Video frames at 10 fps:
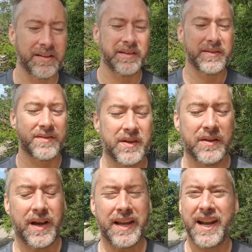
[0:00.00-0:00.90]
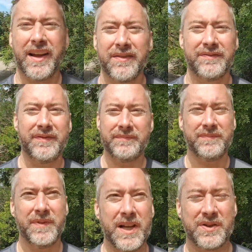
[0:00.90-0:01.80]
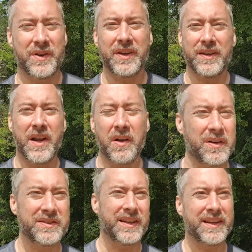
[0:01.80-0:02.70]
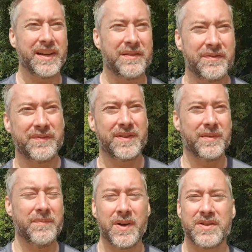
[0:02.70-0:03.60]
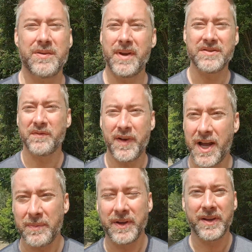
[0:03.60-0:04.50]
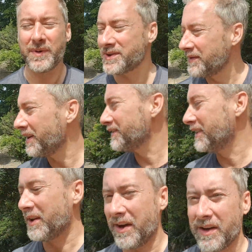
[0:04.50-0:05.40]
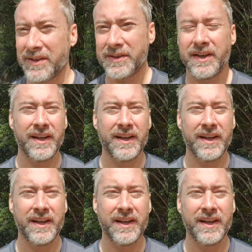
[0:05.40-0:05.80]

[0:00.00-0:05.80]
so I could have $1 trillion, I could have the most amazing family, the most amazing dogs,